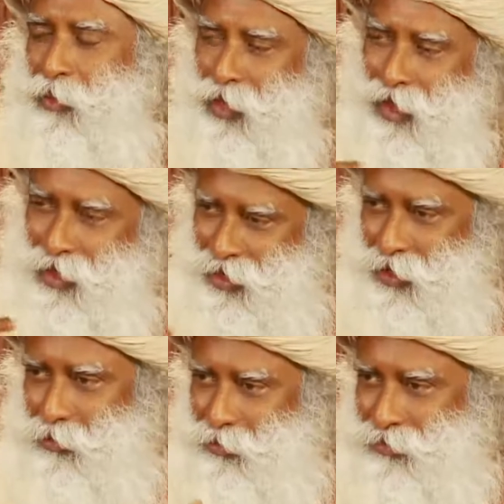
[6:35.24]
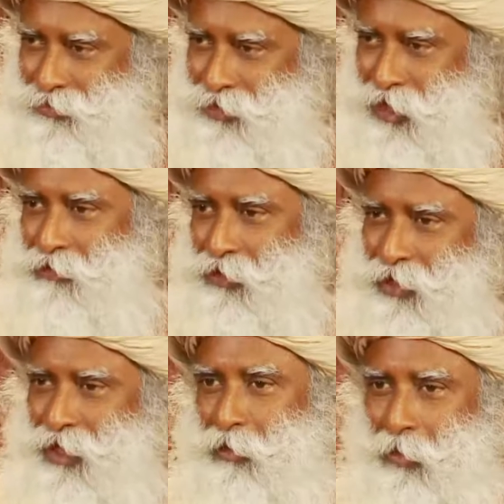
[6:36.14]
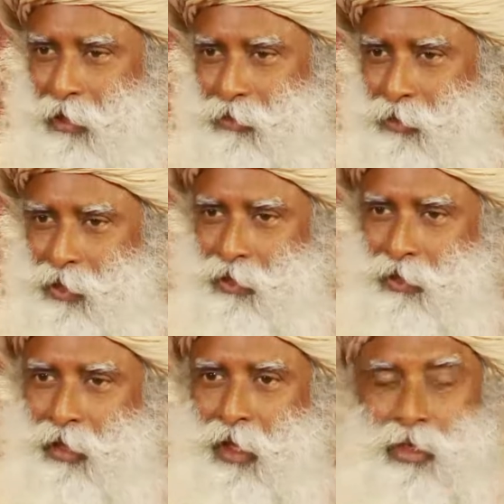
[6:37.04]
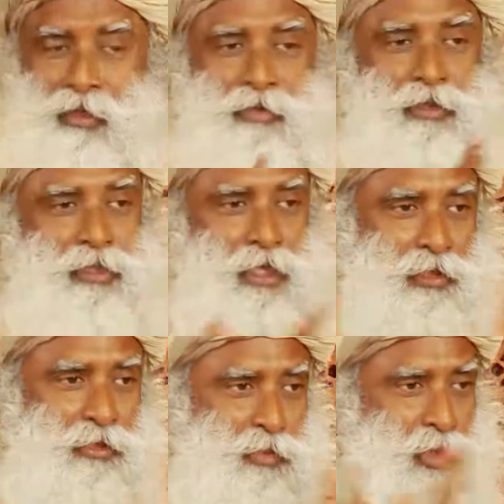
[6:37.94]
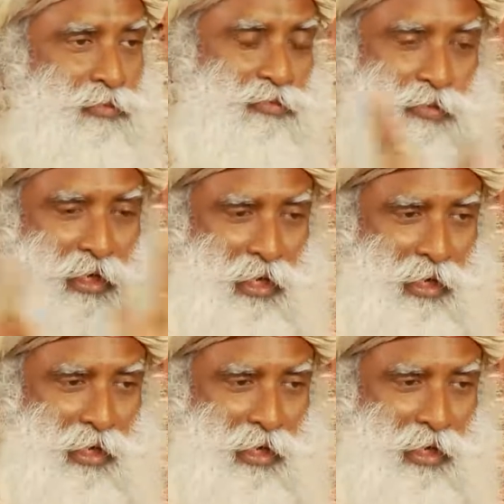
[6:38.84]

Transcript: way I am, everything about me. I even change what food I